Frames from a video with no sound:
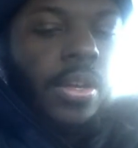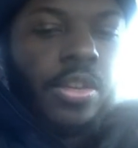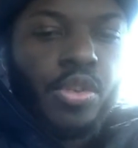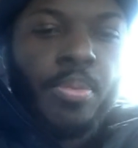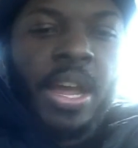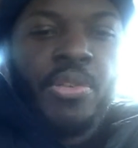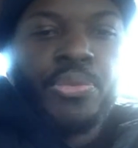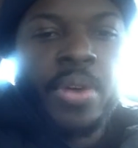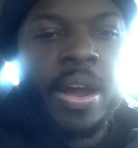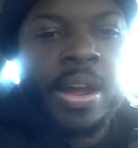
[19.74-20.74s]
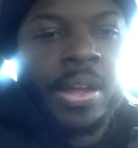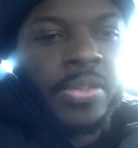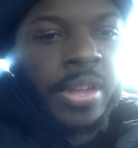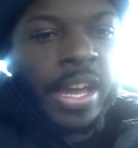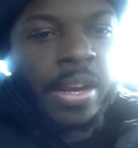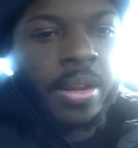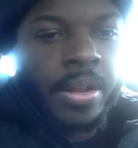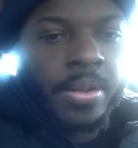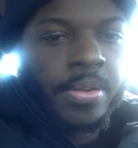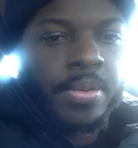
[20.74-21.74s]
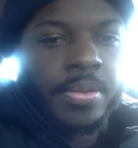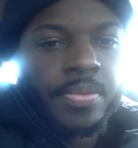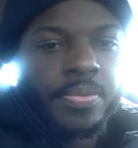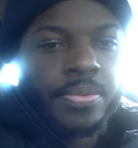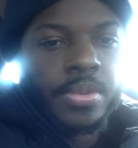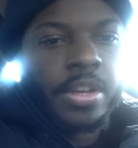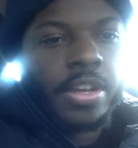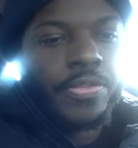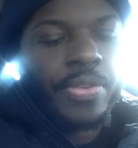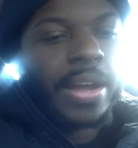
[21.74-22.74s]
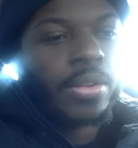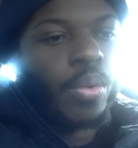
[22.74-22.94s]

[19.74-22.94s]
you may find that, in fact,